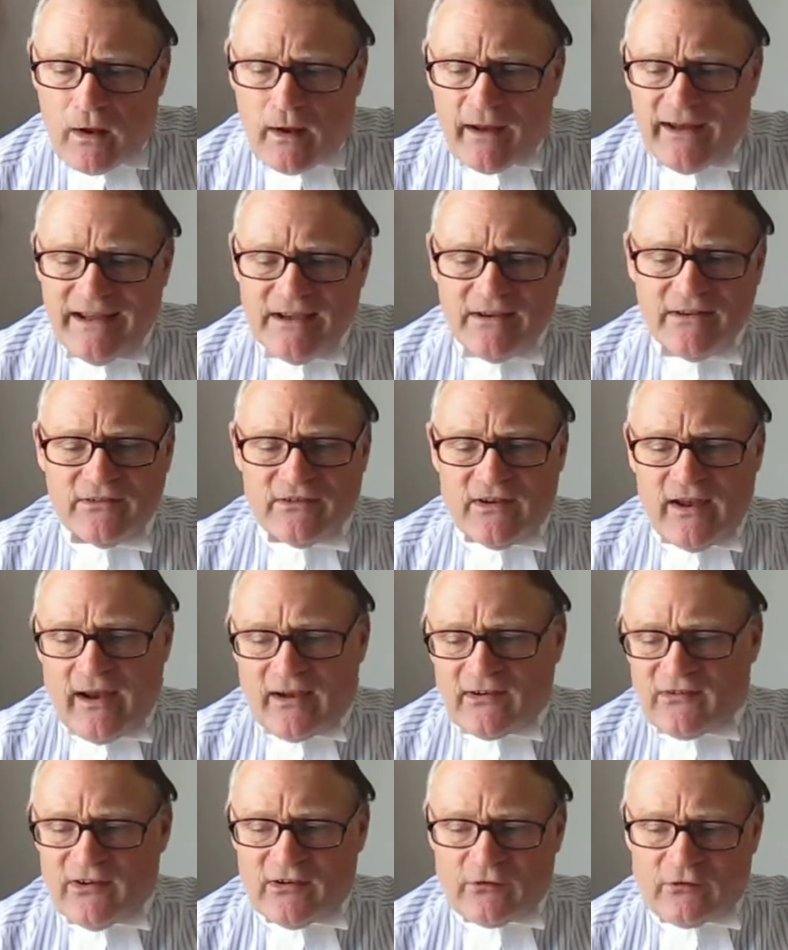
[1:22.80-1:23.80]

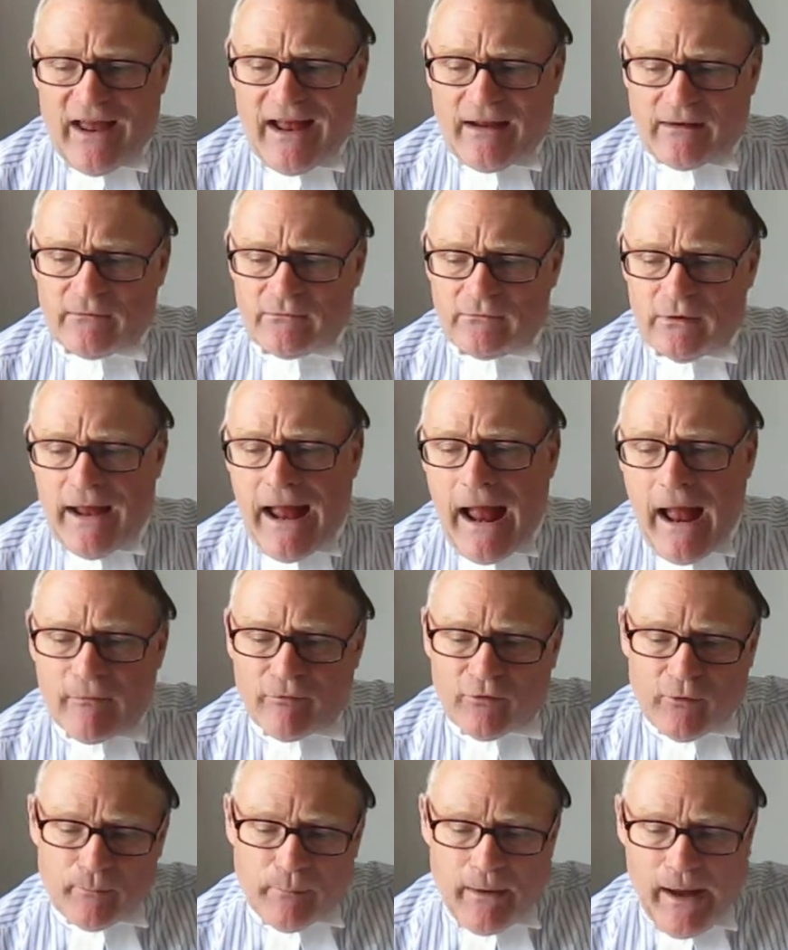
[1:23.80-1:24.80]
index is at
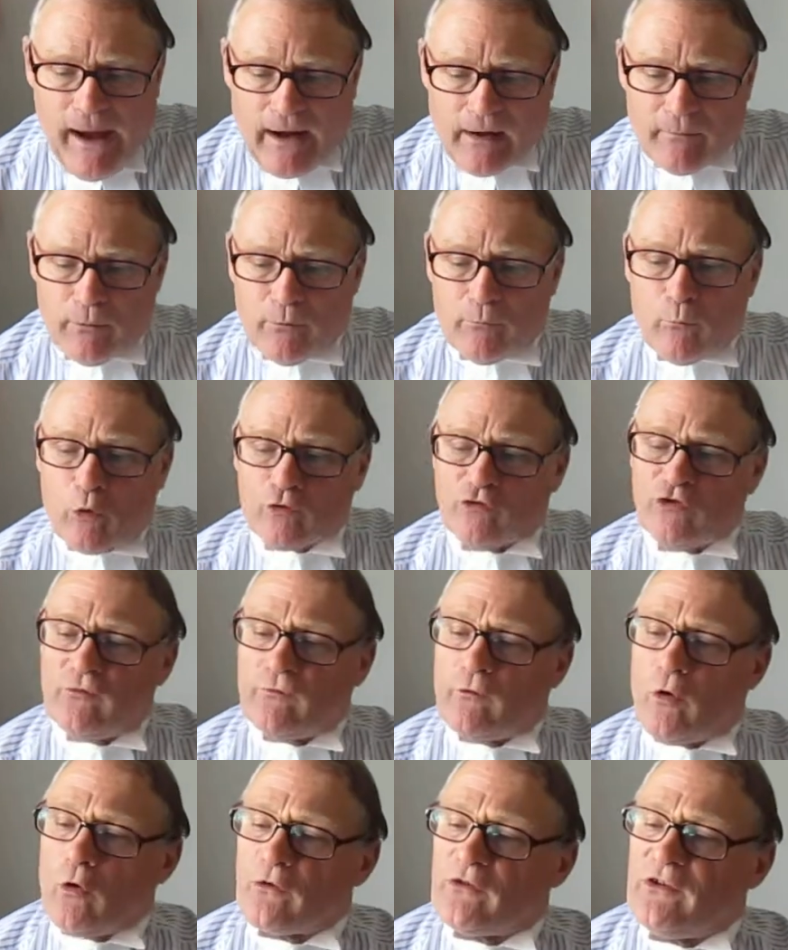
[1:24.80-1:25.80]
the back, but what
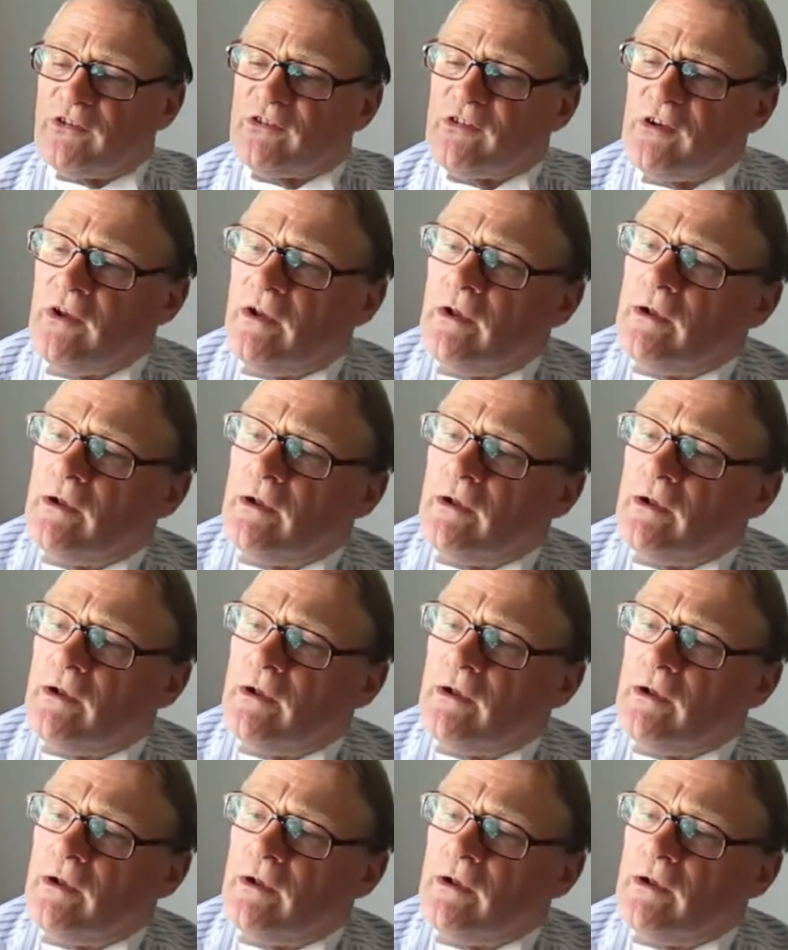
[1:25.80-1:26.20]
you've got is